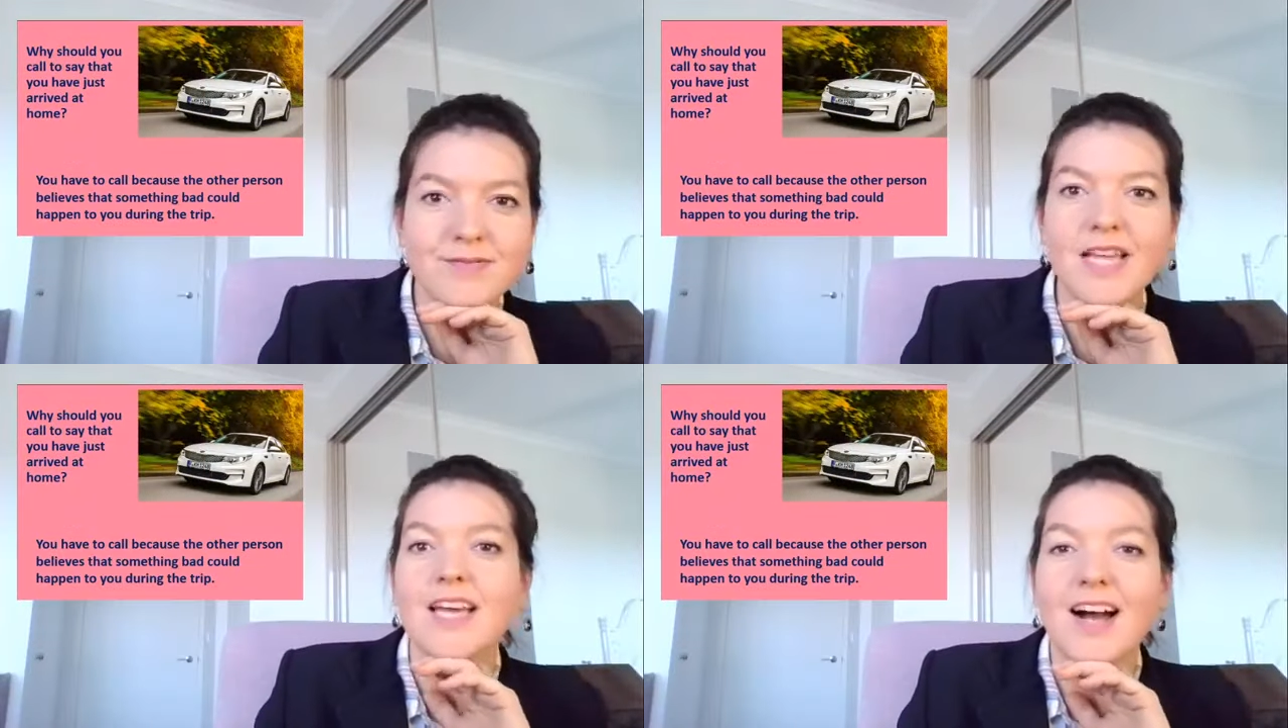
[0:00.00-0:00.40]

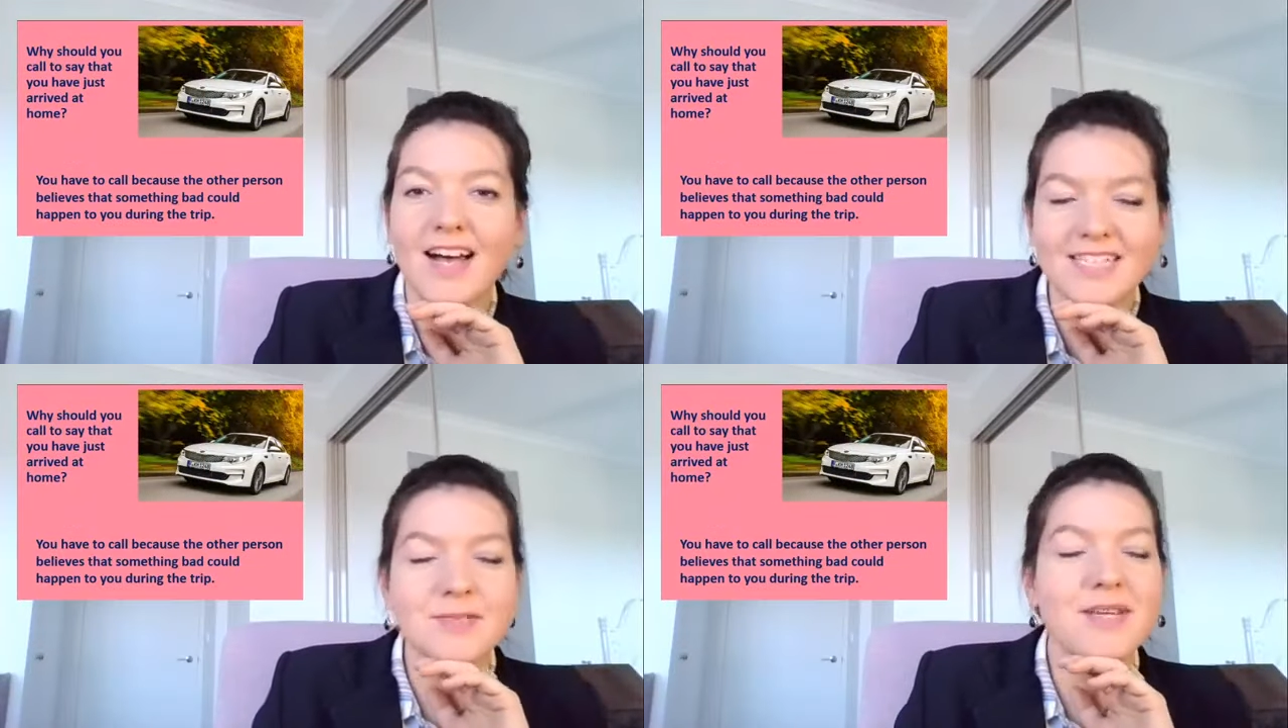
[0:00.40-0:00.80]
they
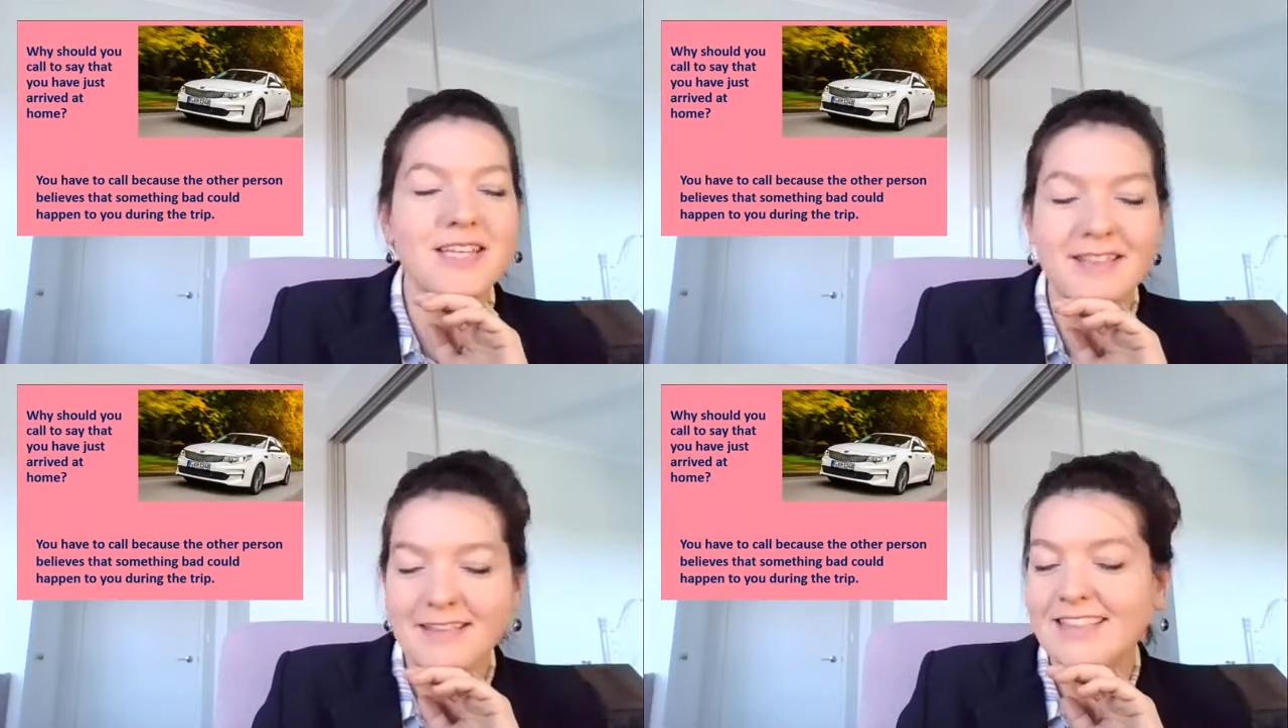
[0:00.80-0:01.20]
asked
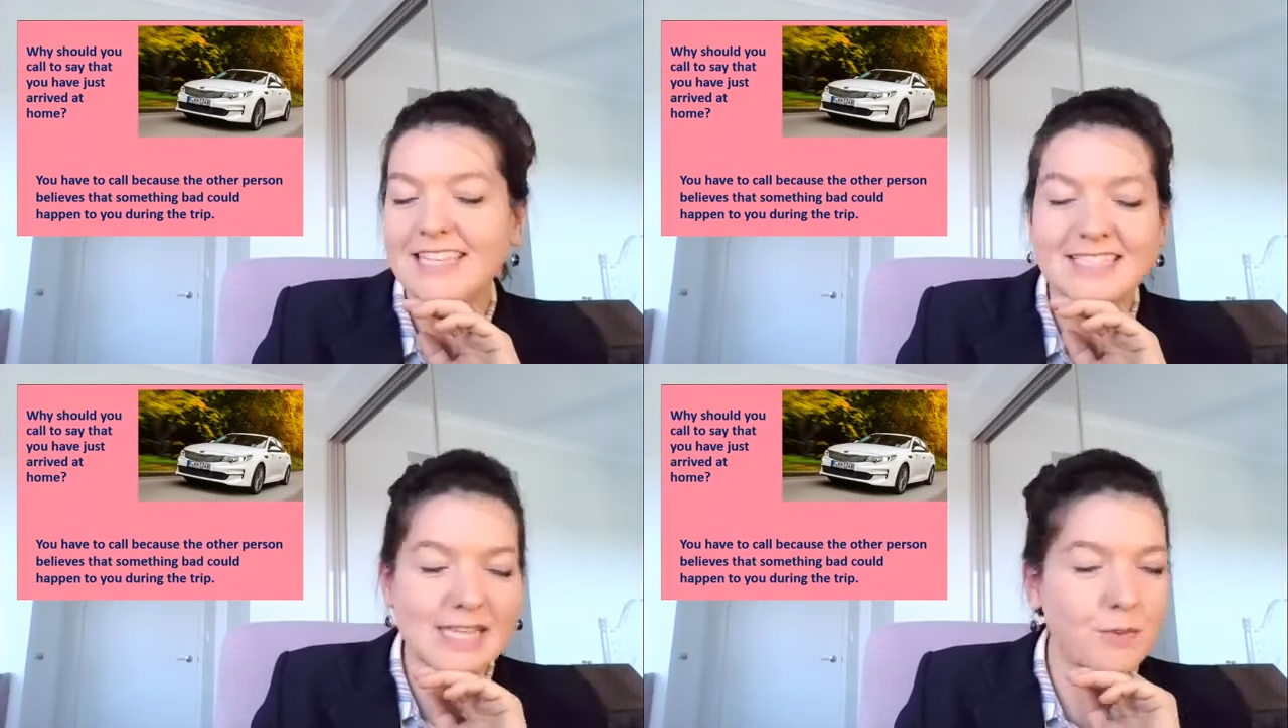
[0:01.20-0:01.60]
me
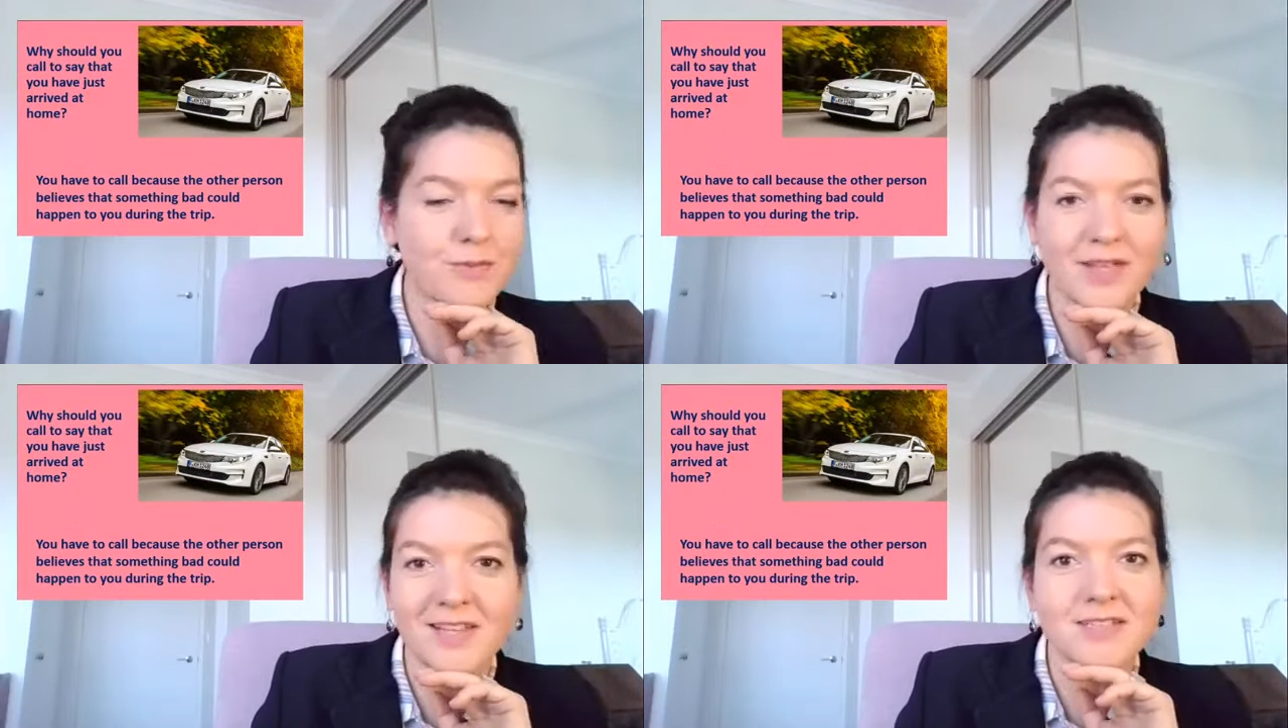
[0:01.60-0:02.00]
the same
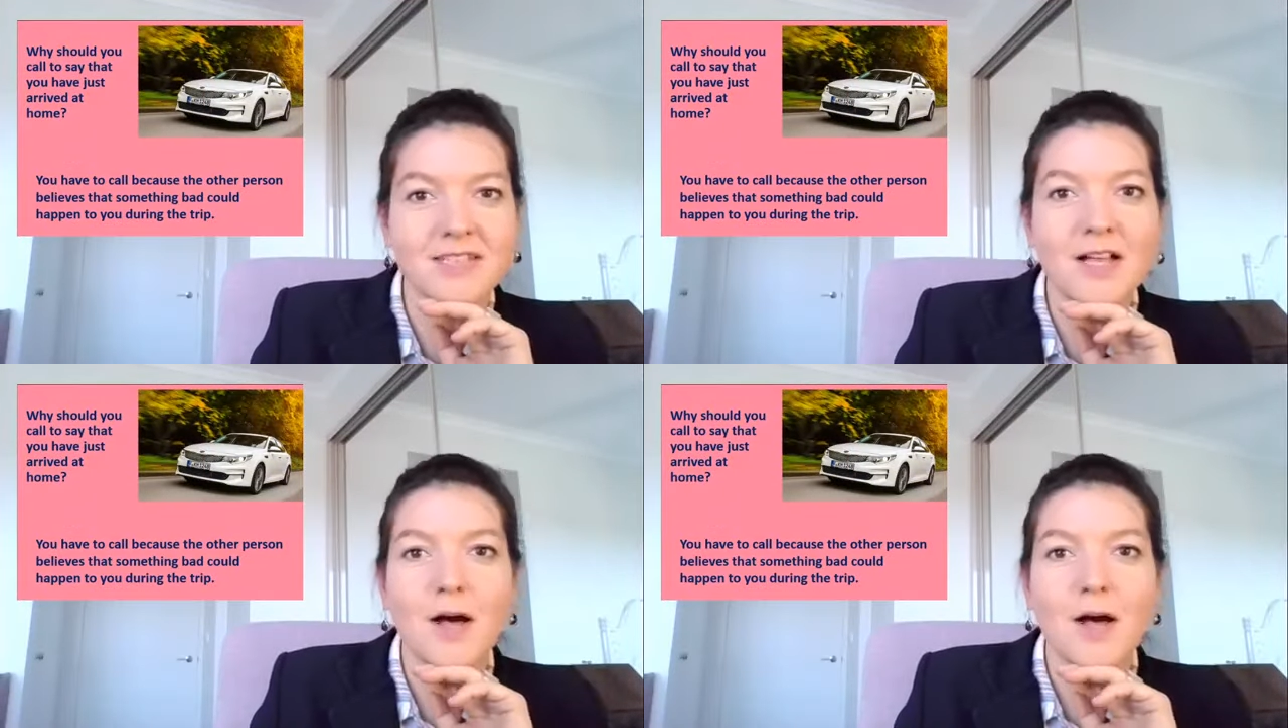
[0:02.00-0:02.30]
thing.